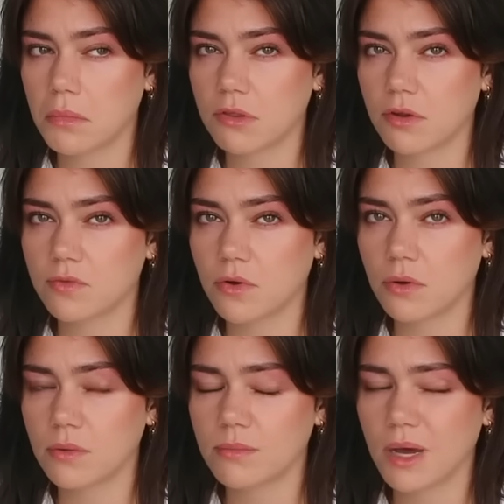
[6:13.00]
3 or
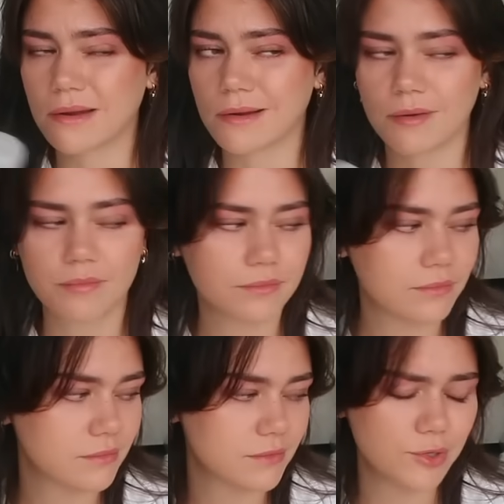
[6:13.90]
4? I don't know.
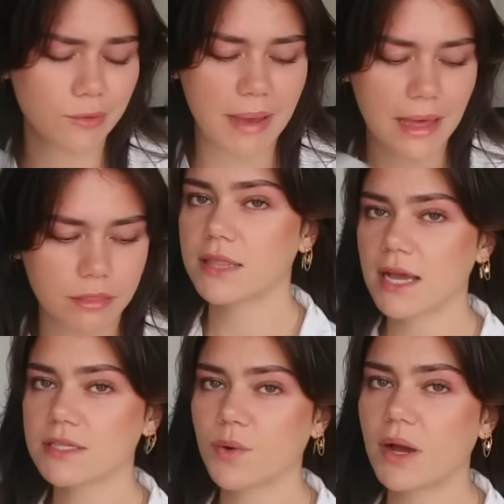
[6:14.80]
Do the math.
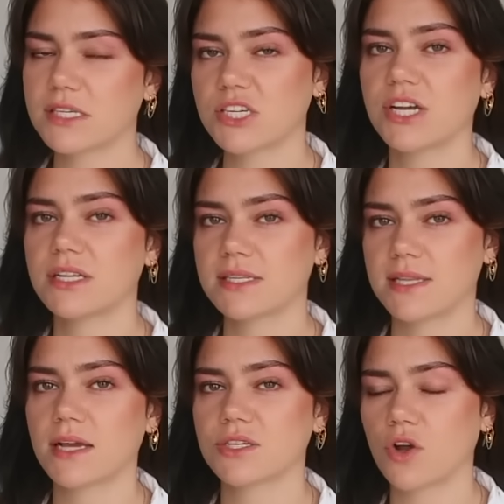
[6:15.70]
Next question
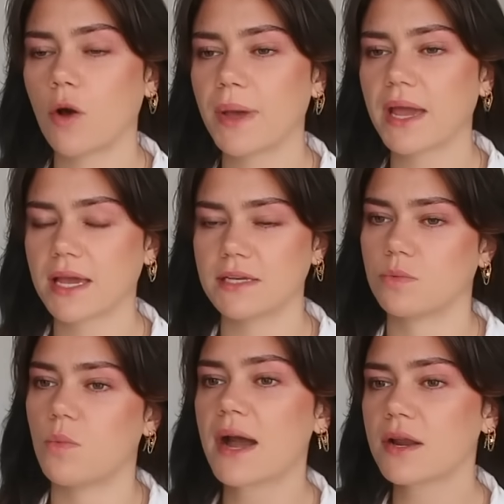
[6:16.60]
slash topic
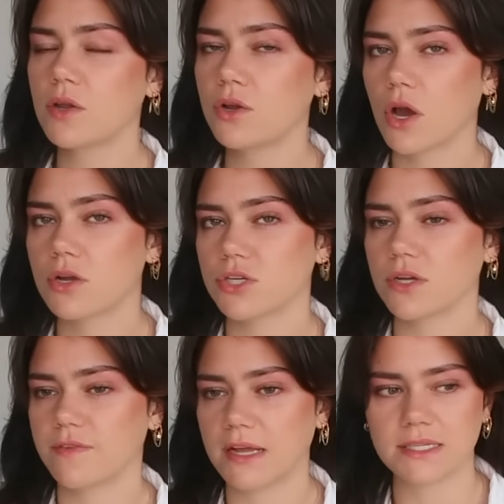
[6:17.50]
is, why don't you go to
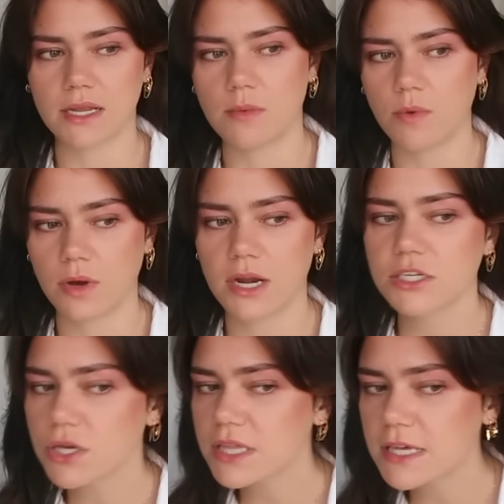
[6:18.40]
events anymore? And I
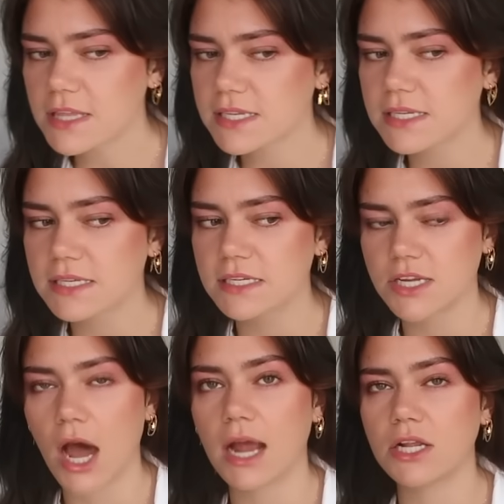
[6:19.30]
don't think this is
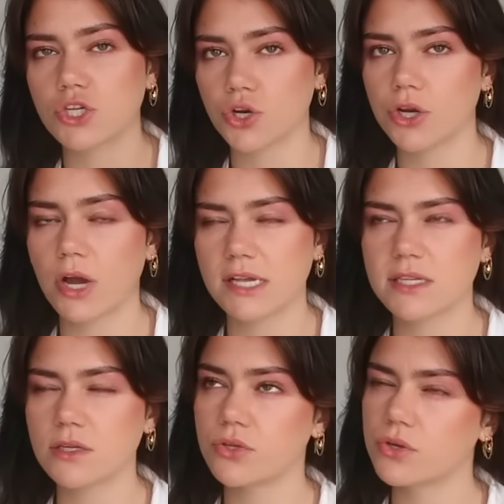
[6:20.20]
entirely true. I
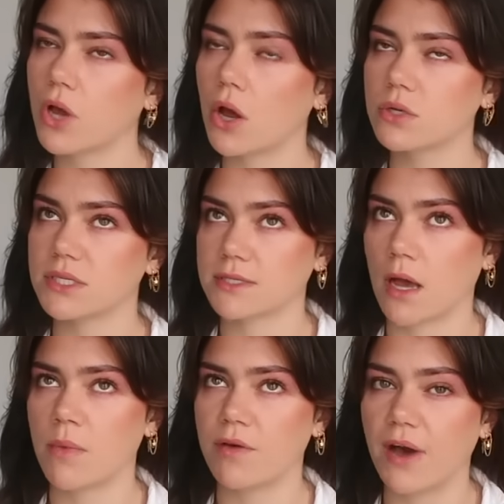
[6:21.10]
still do go to
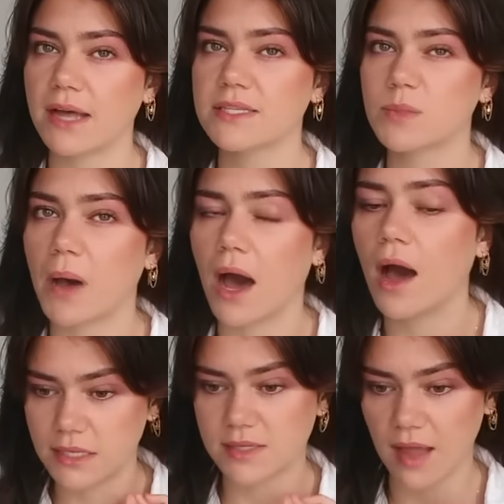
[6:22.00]
some events, but
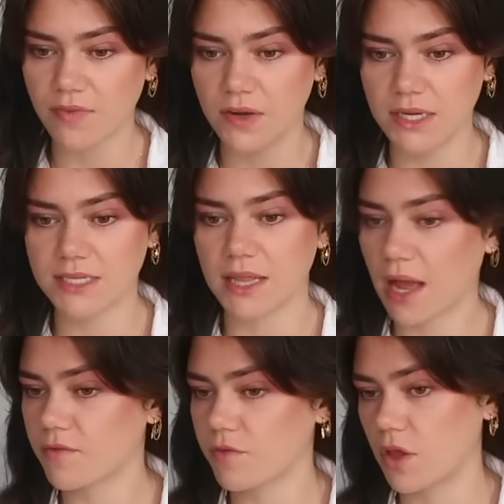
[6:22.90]
it's definitely
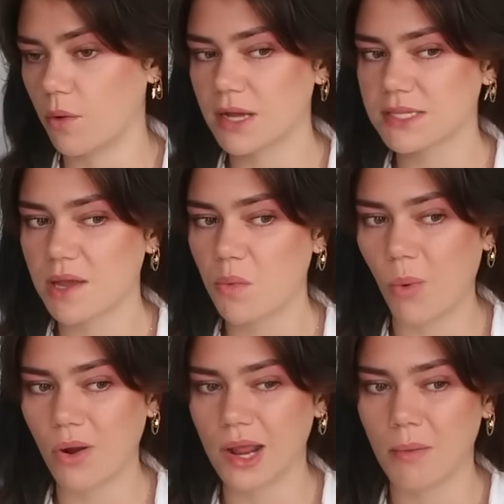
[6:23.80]
select few. I'd say
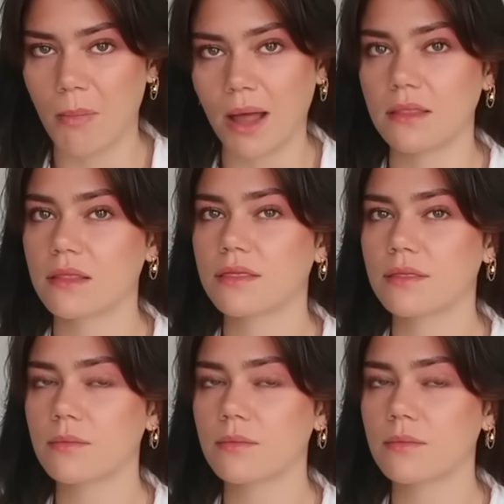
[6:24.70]
one a month